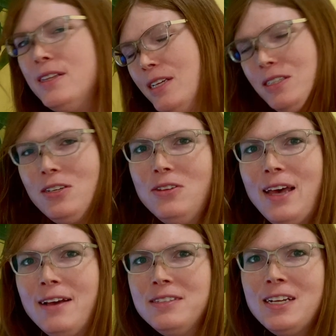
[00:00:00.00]

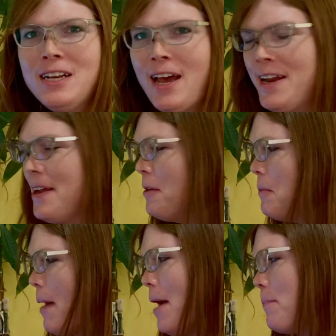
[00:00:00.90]
2009 era
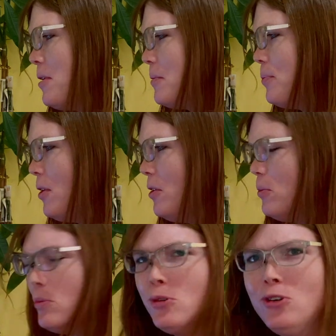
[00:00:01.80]
MacBook Pro
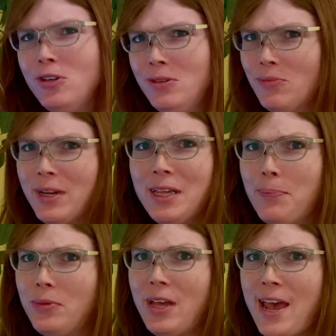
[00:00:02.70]
couldn't really
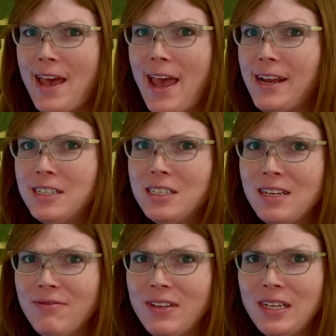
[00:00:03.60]
play HD
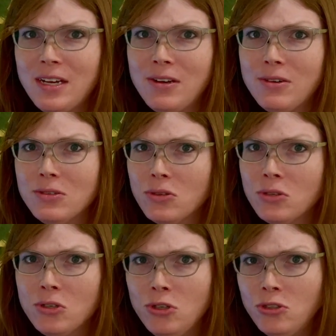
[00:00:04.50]
videos or
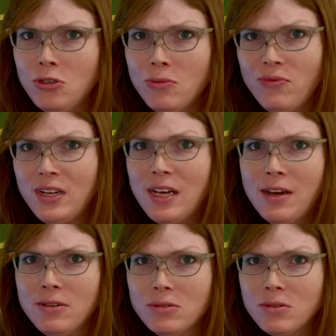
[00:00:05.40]
YouTube
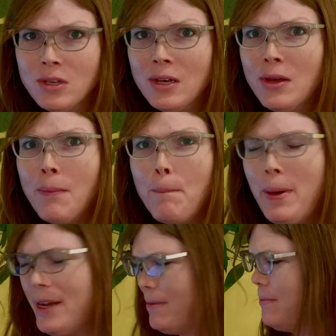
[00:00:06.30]
videos, but
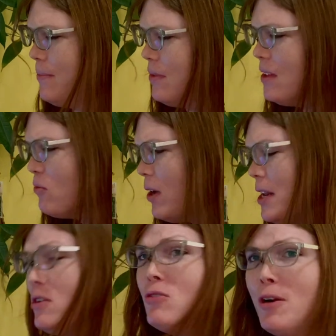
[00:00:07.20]
running
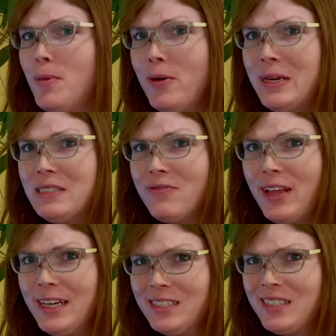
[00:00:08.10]
ChromeOS
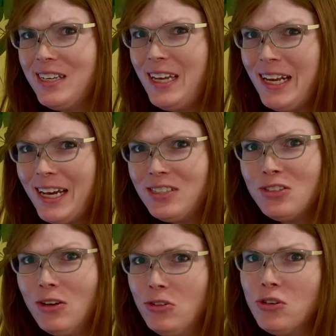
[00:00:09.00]
Flex, it has no
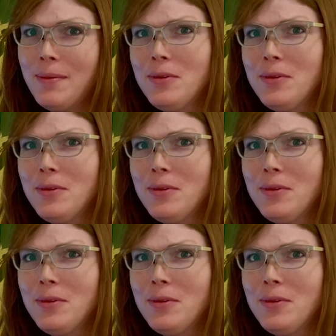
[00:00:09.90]
trouble.